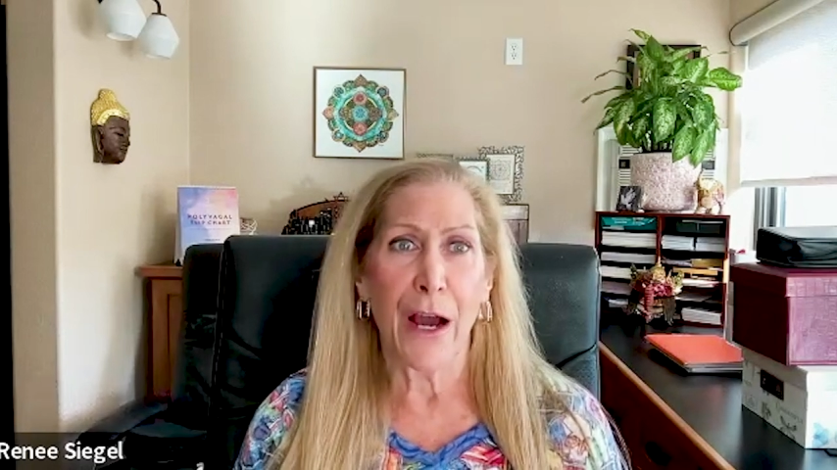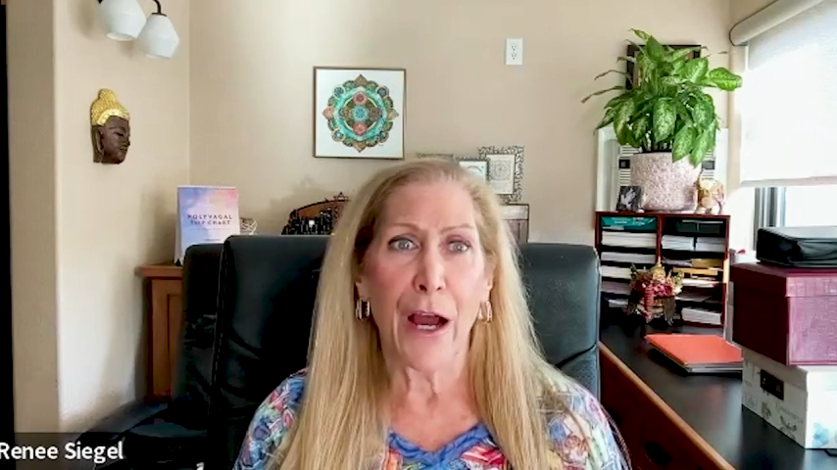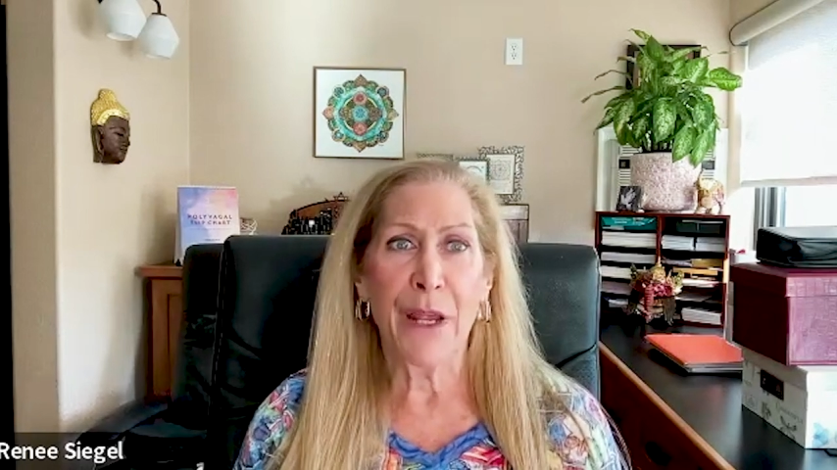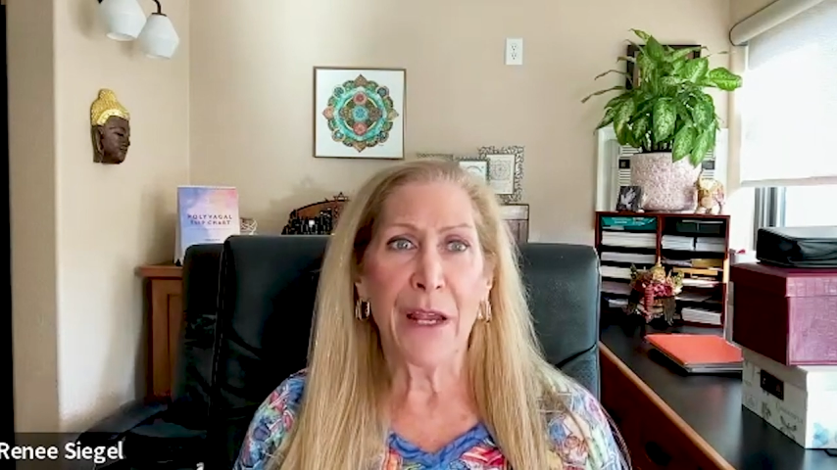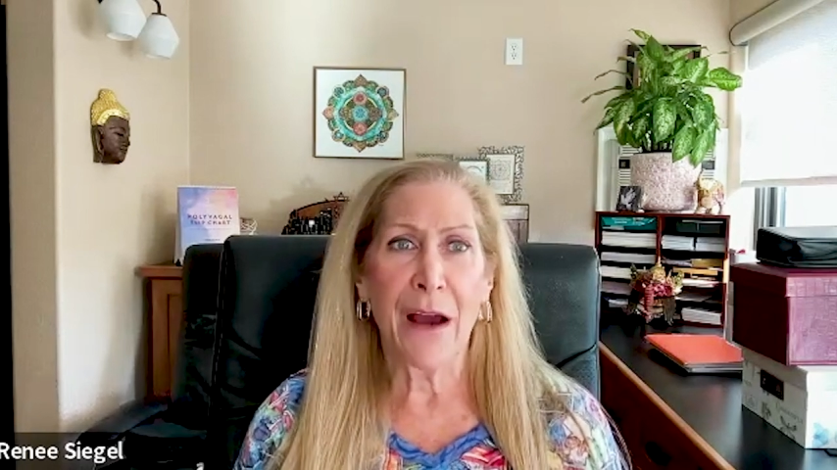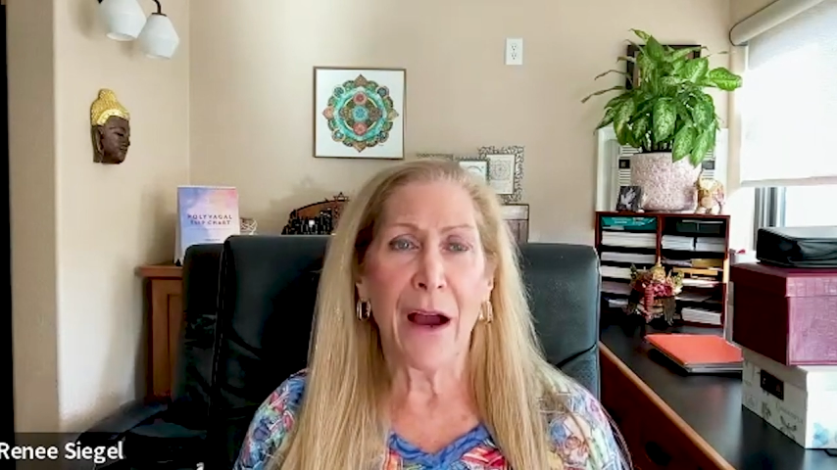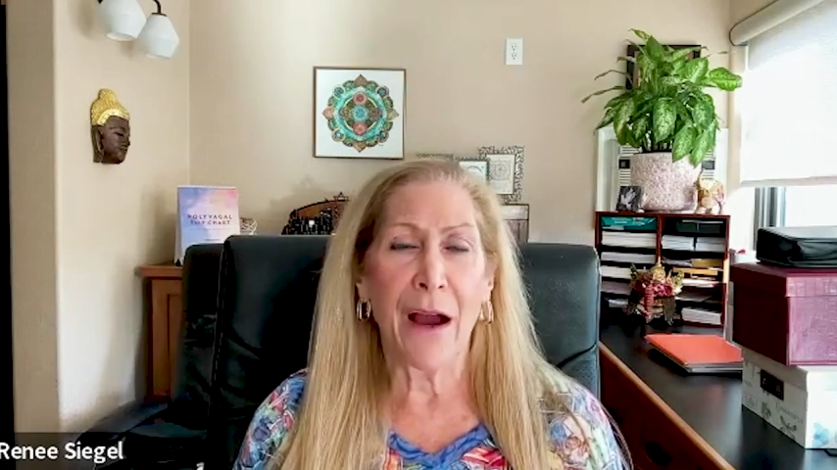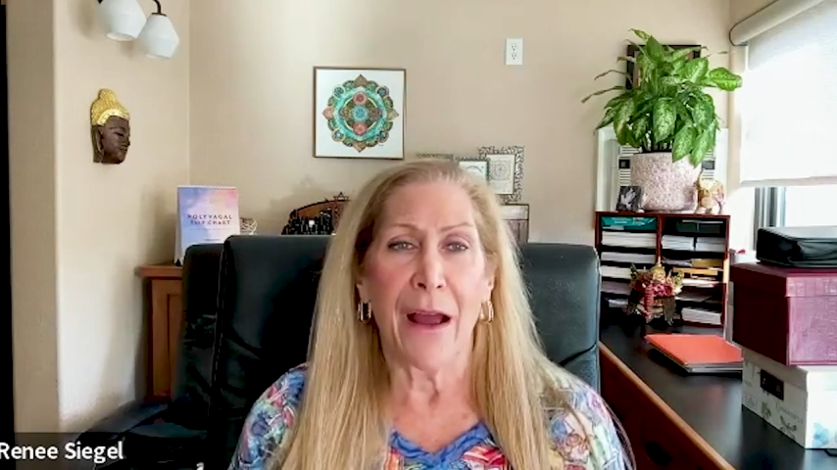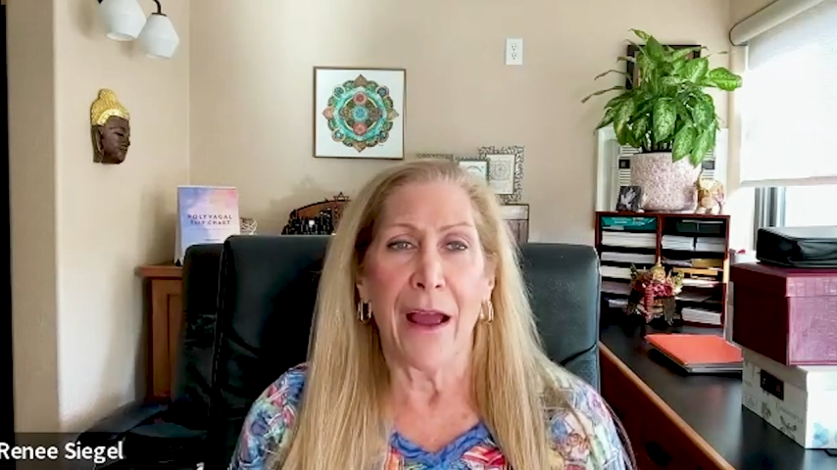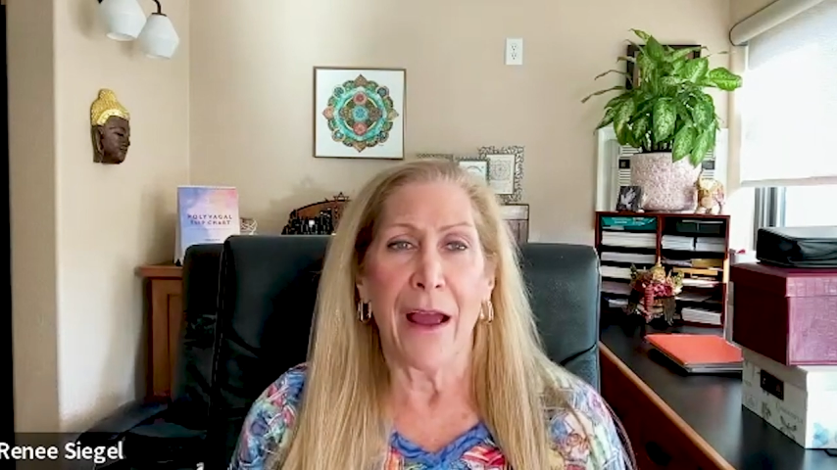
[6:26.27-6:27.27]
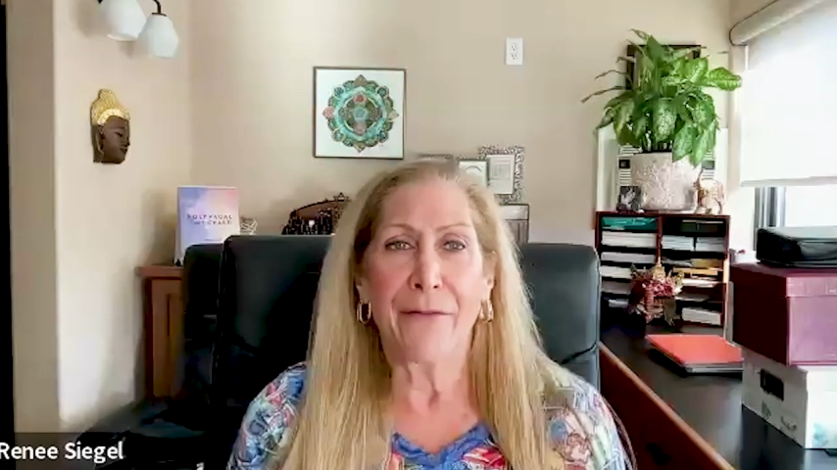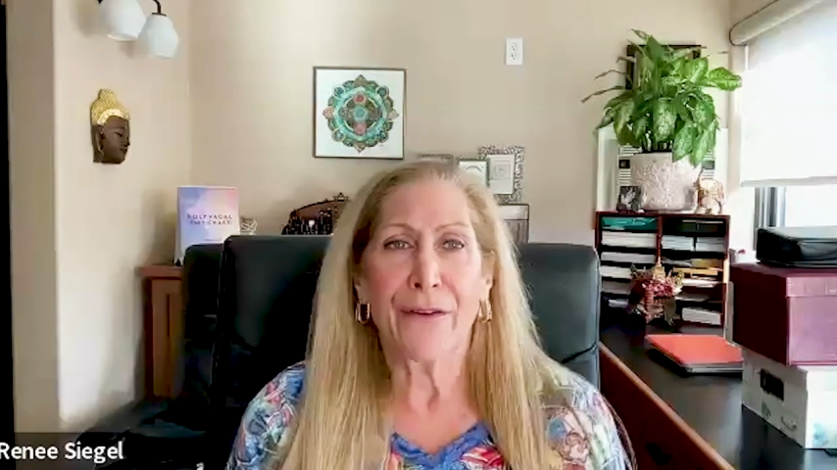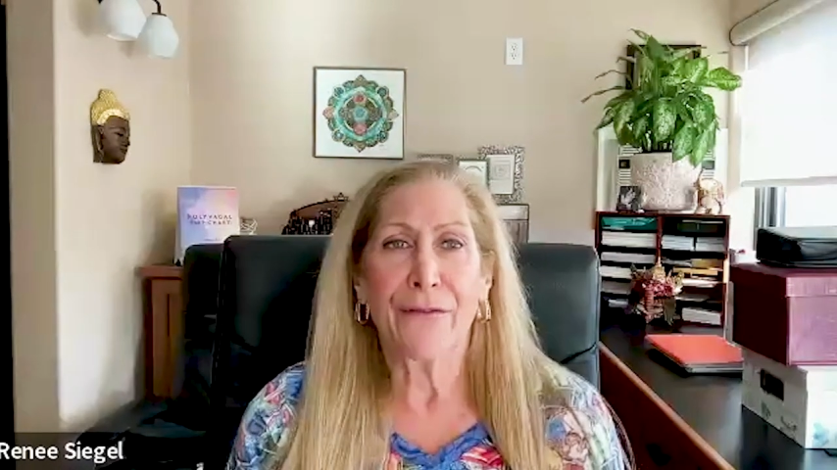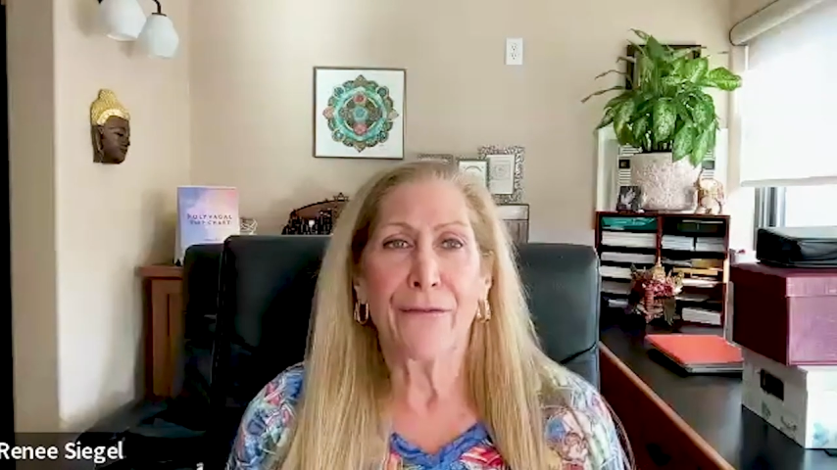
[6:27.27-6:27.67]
I mean, after